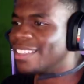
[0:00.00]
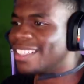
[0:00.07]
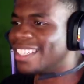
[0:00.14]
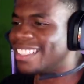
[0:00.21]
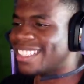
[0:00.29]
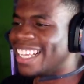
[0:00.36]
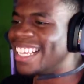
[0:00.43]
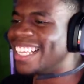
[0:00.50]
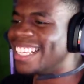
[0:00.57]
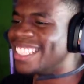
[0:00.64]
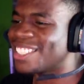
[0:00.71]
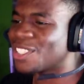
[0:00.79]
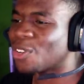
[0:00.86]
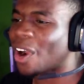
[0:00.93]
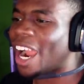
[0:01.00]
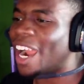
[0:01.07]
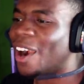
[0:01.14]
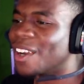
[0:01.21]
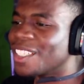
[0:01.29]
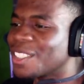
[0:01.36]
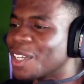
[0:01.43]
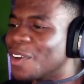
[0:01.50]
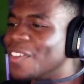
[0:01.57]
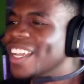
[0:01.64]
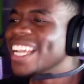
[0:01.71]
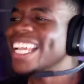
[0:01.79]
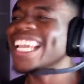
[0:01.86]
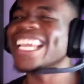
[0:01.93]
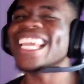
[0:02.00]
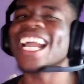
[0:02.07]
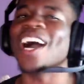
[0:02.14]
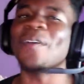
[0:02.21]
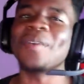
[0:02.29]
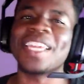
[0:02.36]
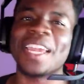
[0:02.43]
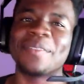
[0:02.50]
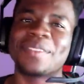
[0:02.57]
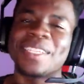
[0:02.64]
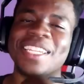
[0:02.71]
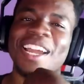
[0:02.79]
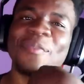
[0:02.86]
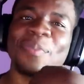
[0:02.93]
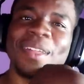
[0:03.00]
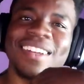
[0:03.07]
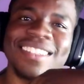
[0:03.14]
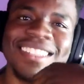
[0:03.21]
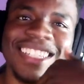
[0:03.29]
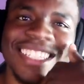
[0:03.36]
This is Iggy's try hard self. Iggy, how many games did you have played on